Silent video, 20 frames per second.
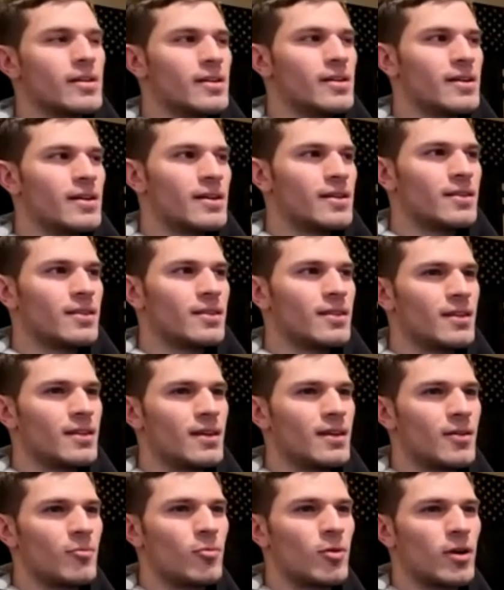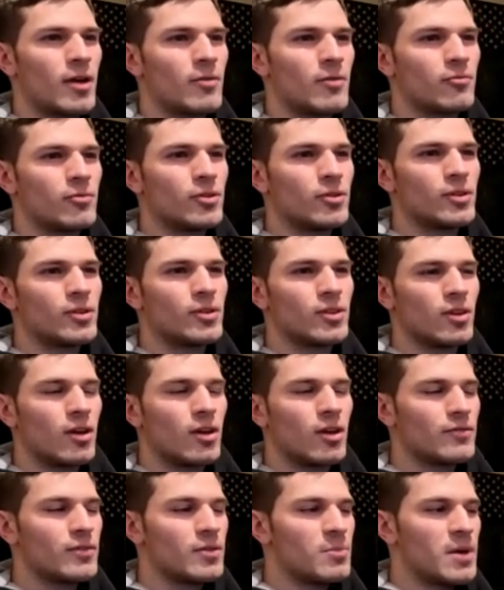And what I really
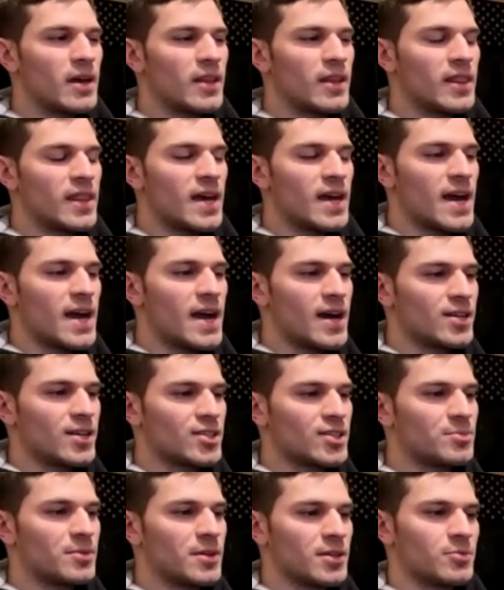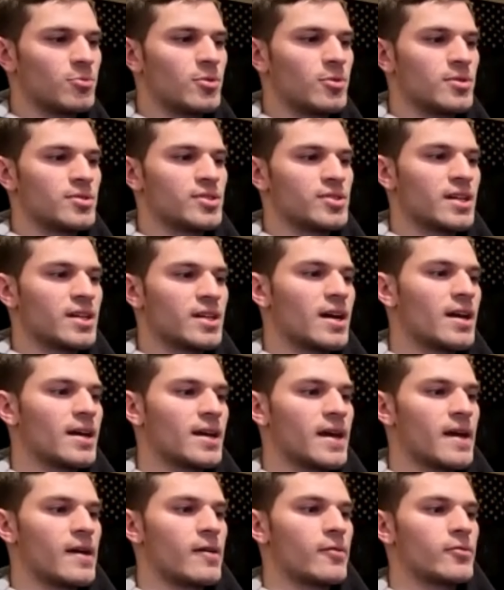loved about that aspect was it kind of
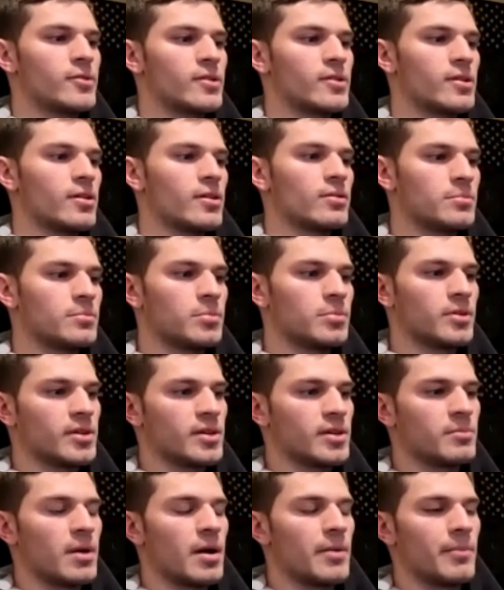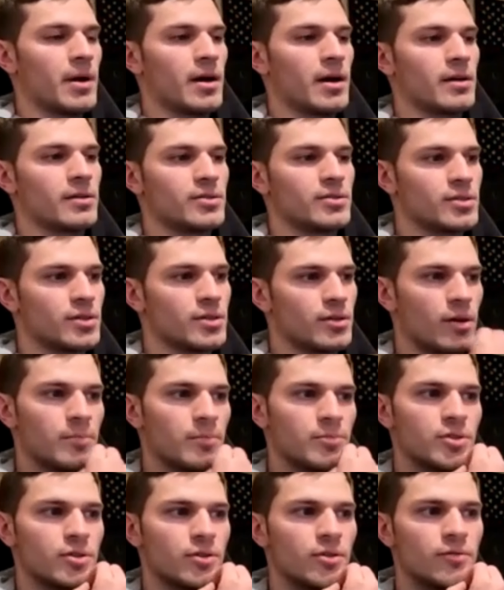countered another book in my mind. So I'm
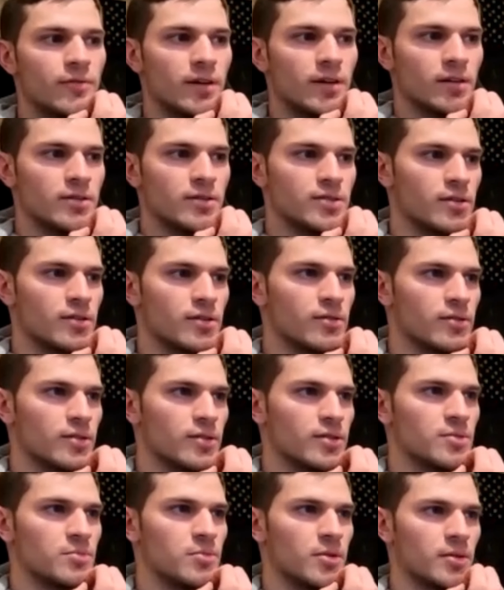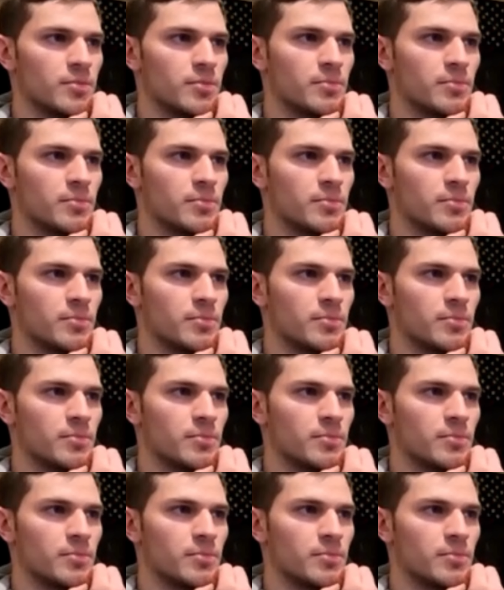sure you've at least heard of this book.